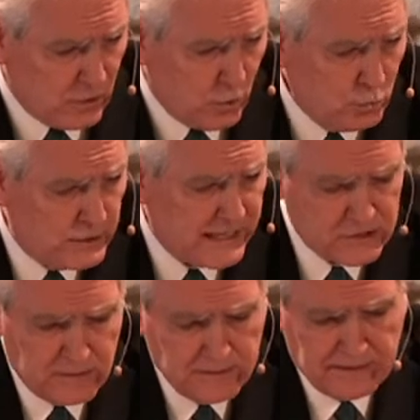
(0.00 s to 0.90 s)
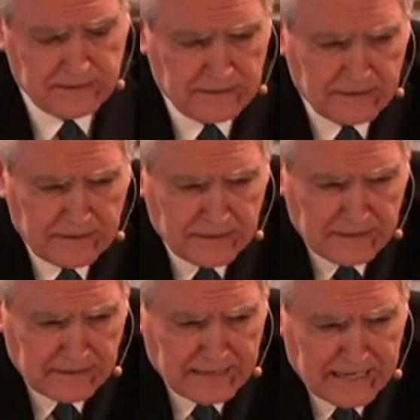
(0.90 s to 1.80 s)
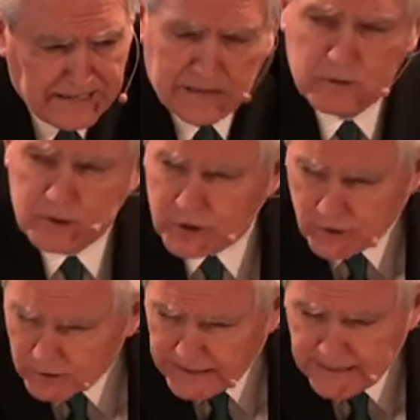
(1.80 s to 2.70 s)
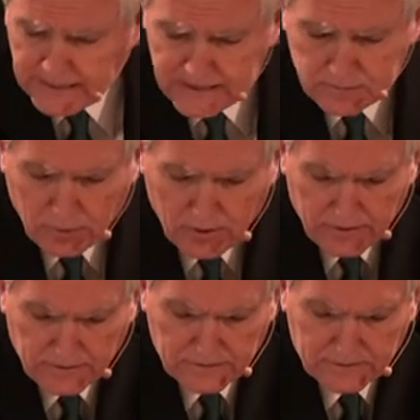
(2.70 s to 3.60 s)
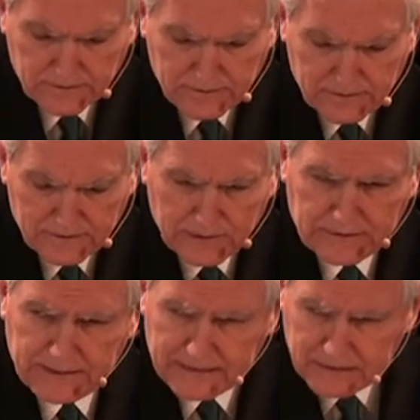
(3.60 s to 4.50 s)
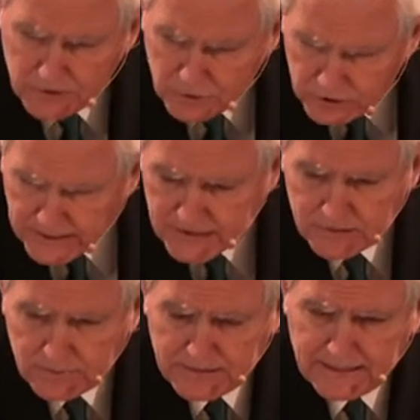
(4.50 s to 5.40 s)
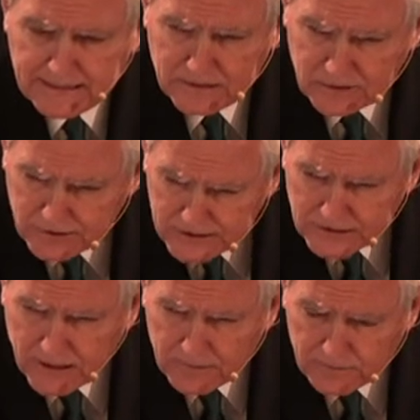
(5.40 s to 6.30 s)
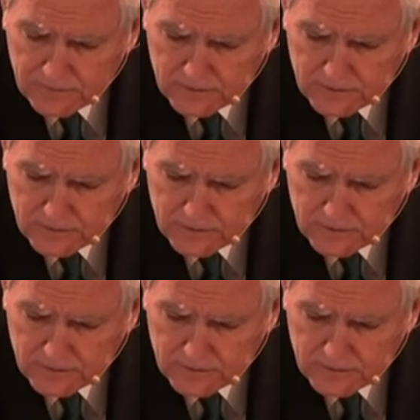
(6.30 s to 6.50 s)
Old Testament and kind of immaturity on his part? We have to get to the New Testament to get to the good stuff.